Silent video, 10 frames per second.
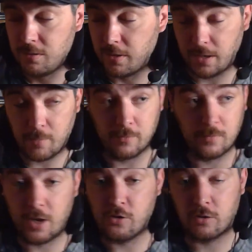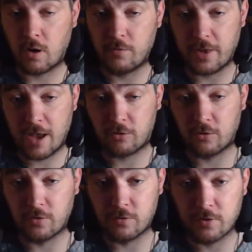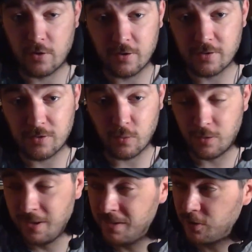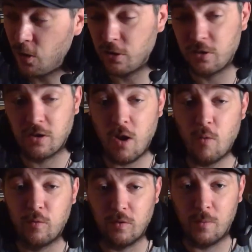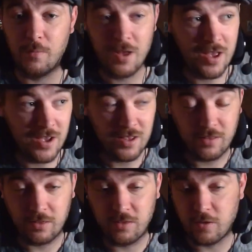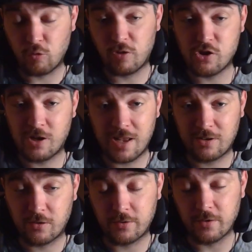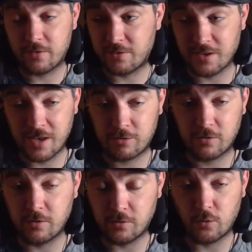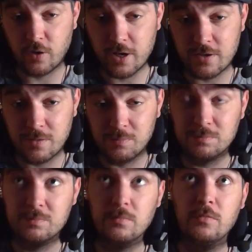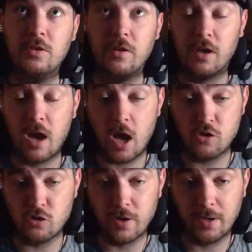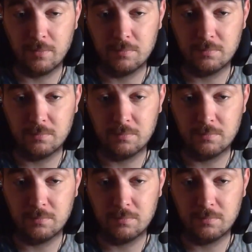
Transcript: Like, I mean, I just covered the Exorcist series, so it's hard to go from the original Exorcist and Exorcist 3 to The Conjuring.